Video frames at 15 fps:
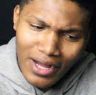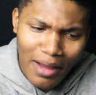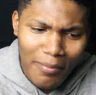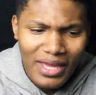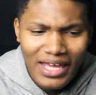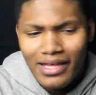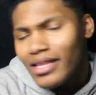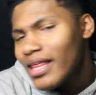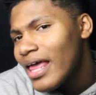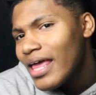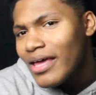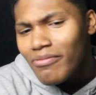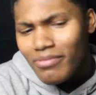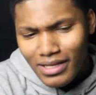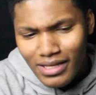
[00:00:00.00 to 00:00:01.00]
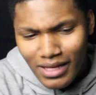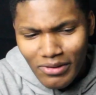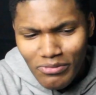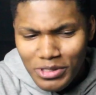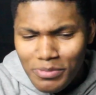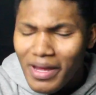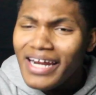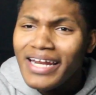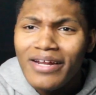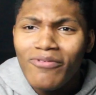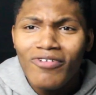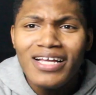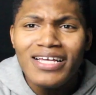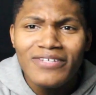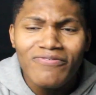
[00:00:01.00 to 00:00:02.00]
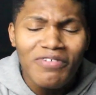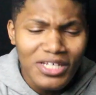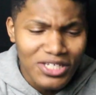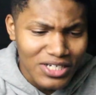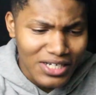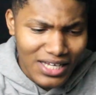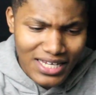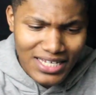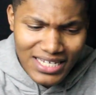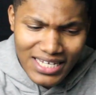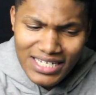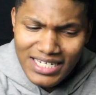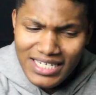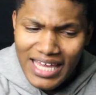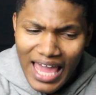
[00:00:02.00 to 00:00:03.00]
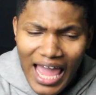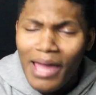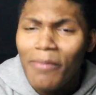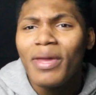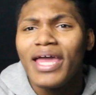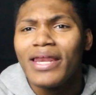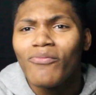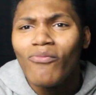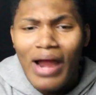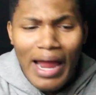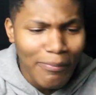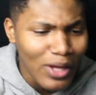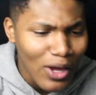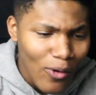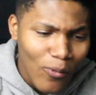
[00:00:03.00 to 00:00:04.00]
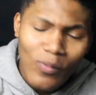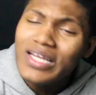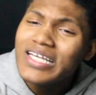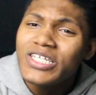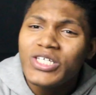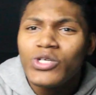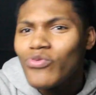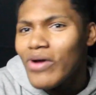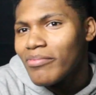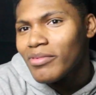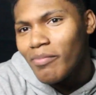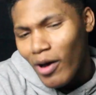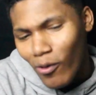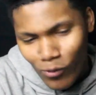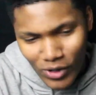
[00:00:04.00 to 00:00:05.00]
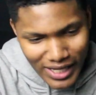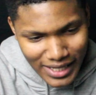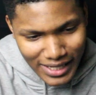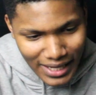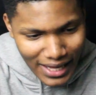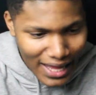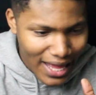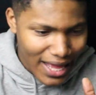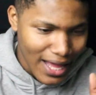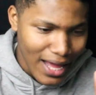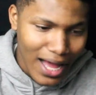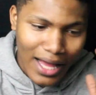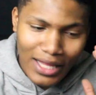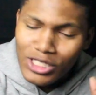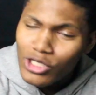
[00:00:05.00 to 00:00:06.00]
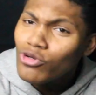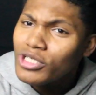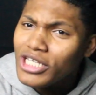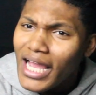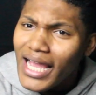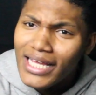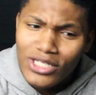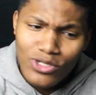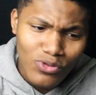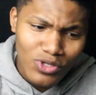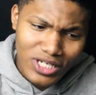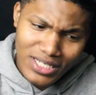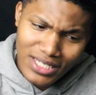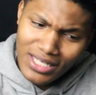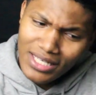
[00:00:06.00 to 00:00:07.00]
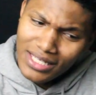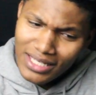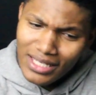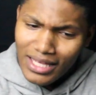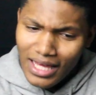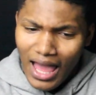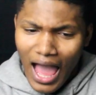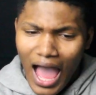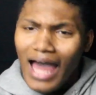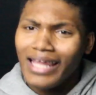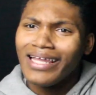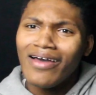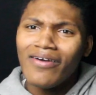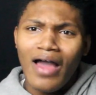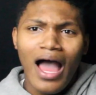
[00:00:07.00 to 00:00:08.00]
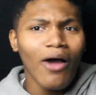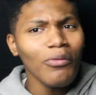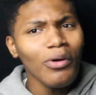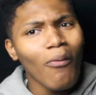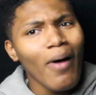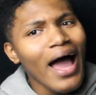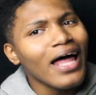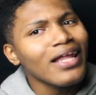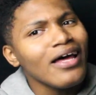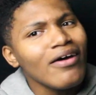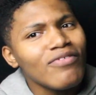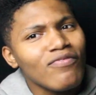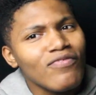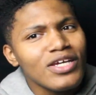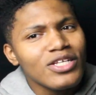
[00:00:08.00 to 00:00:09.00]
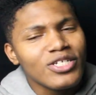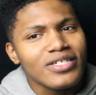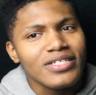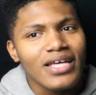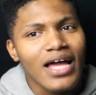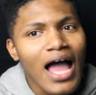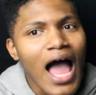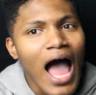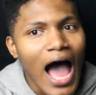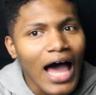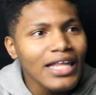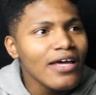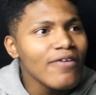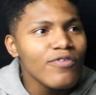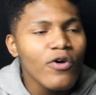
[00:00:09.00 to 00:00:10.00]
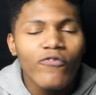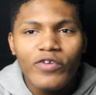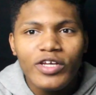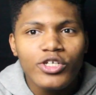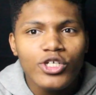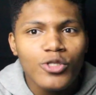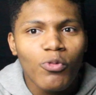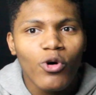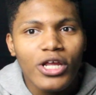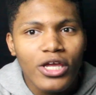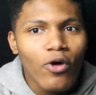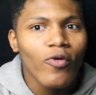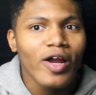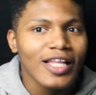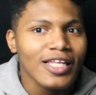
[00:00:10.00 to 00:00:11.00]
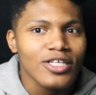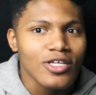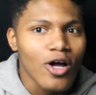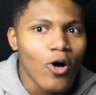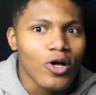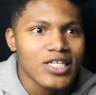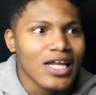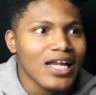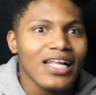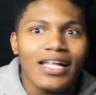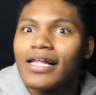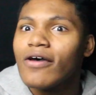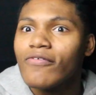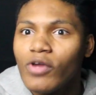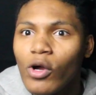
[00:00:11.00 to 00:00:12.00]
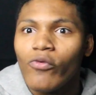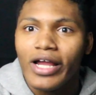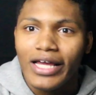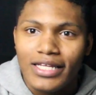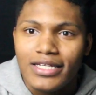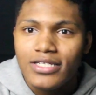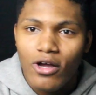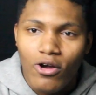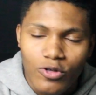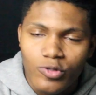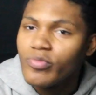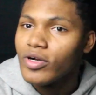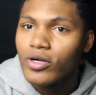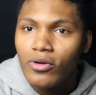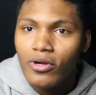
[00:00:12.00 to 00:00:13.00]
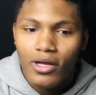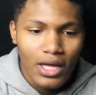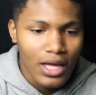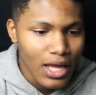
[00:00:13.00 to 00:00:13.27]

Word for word: I mean, it was better than Wiz's feature because he just came in and rapped. Wiz just rapped about weed. 2 Chainz, I don't know why I love your features. I love your features more than your regular songs. Now I love your regular songs, bro.